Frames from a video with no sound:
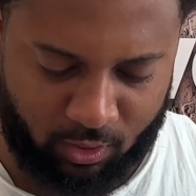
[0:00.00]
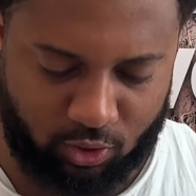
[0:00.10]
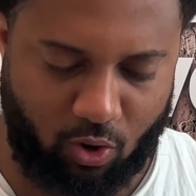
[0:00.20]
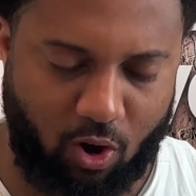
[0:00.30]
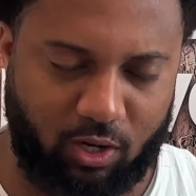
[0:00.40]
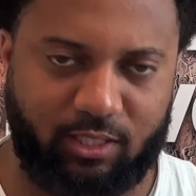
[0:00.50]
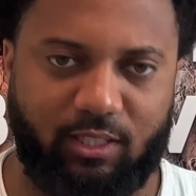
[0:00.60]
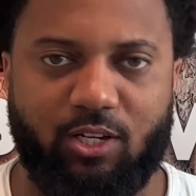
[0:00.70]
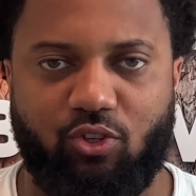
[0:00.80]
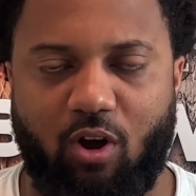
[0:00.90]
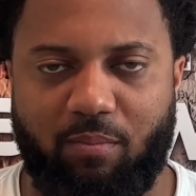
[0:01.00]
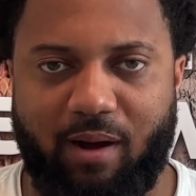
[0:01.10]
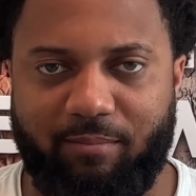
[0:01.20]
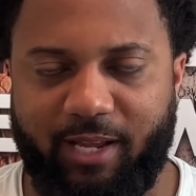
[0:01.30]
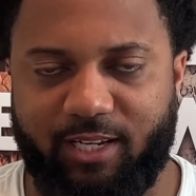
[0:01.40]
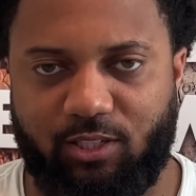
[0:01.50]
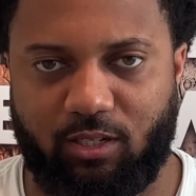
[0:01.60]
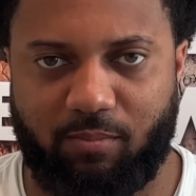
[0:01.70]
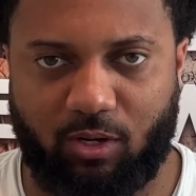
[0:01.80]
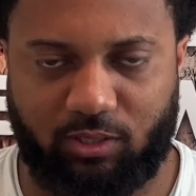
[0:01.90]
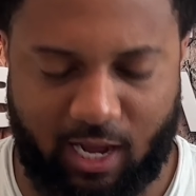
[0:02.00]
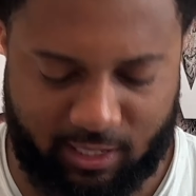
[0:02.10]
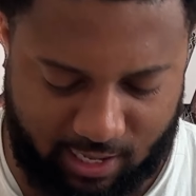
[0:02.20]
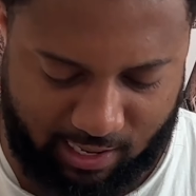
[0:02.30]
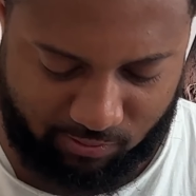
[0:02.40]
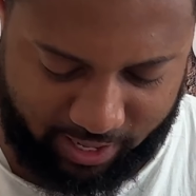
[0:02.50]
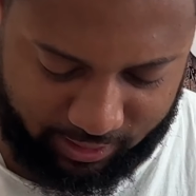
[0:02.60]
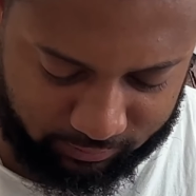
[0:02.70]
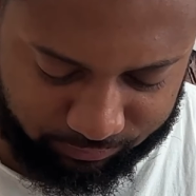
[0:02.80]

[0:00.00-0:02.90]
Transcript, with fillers: So all these things are abomination to the Most High God, right?